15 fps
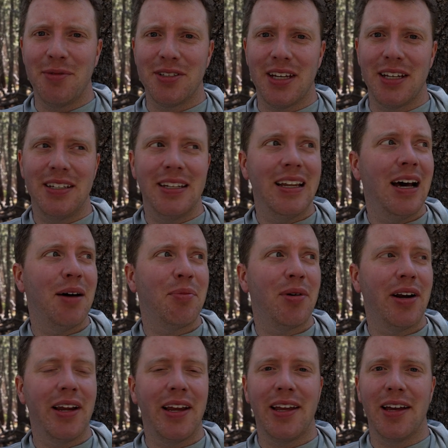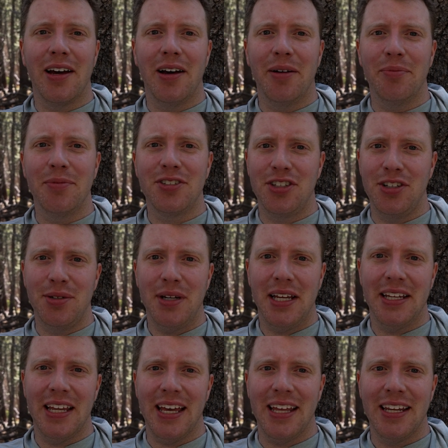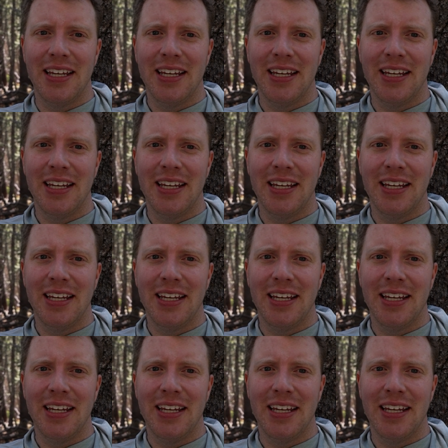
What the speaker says: is I did not bring a mosquito head net.